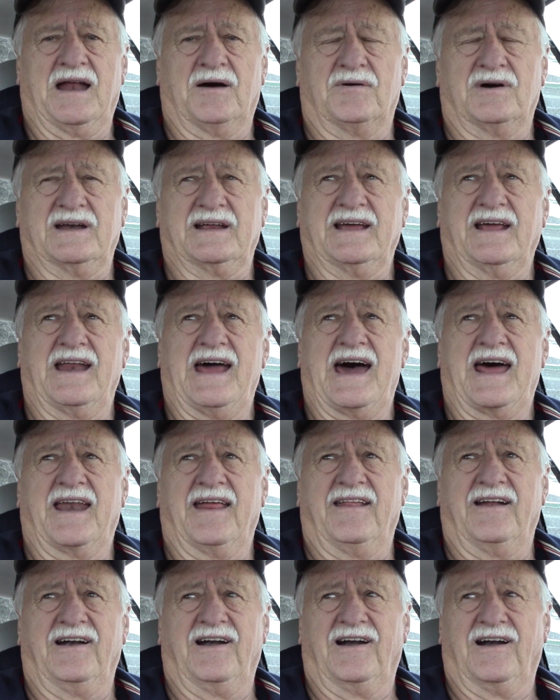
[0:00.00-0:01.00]
I wanted to get out
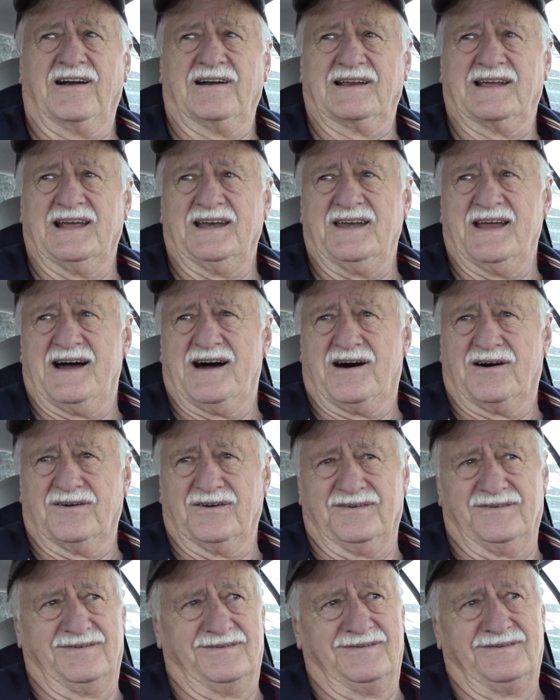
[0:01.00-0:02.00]
of there and get
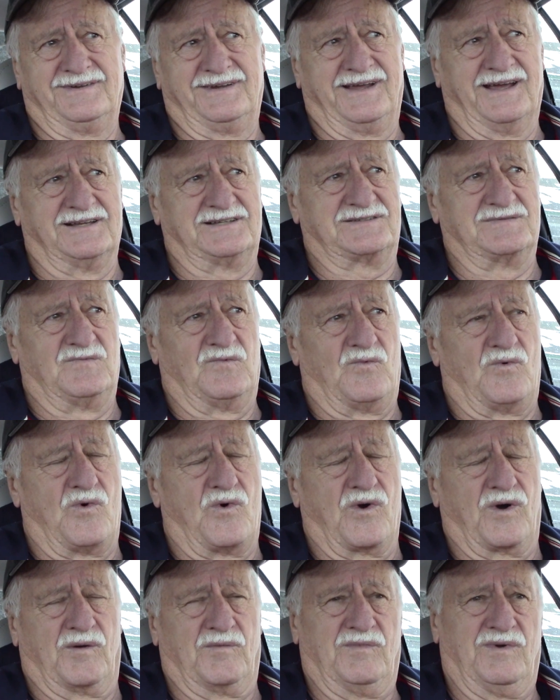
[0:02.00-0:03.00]
down, get some
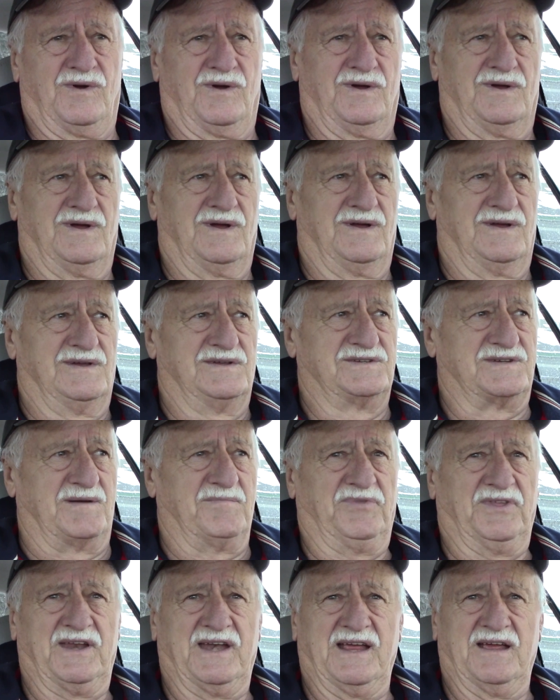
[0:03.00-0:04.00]
warm
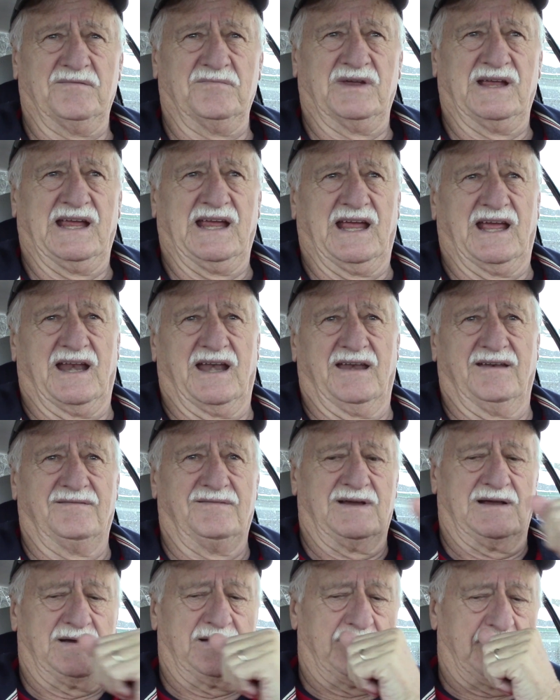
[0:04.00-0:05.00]
something in me, and
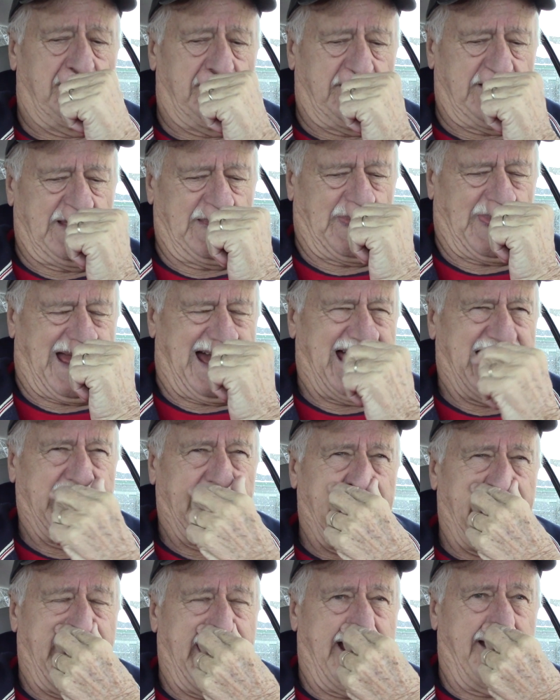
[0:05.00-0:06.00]
I
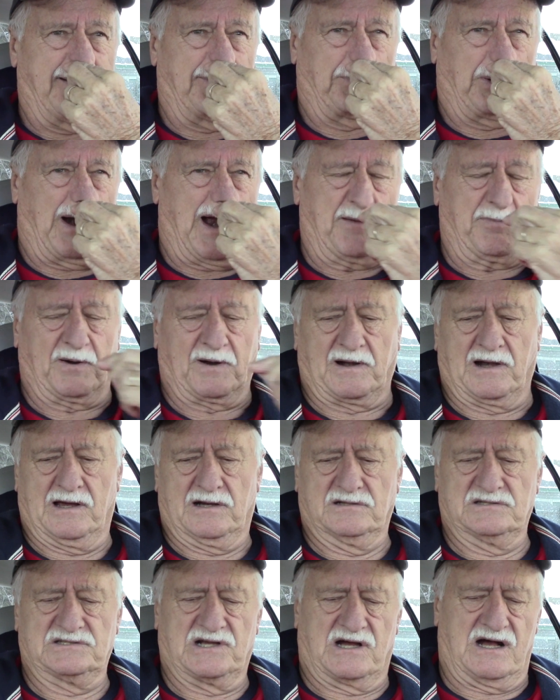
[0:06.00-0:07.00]
didn't have the proper
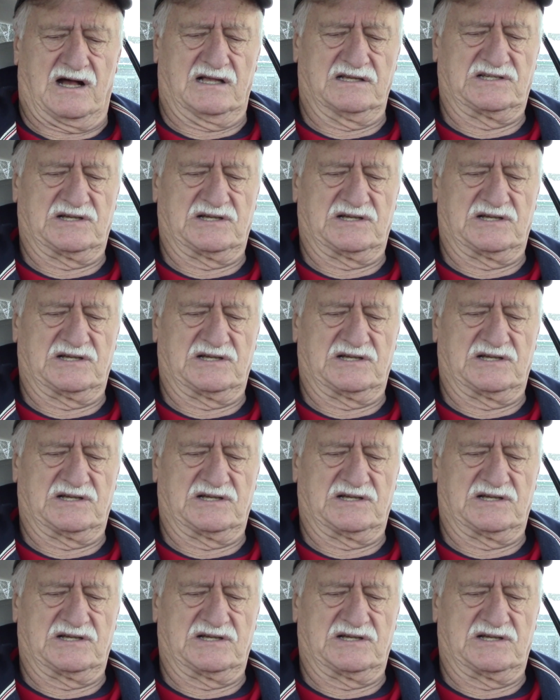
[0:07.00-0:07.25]
clothes on.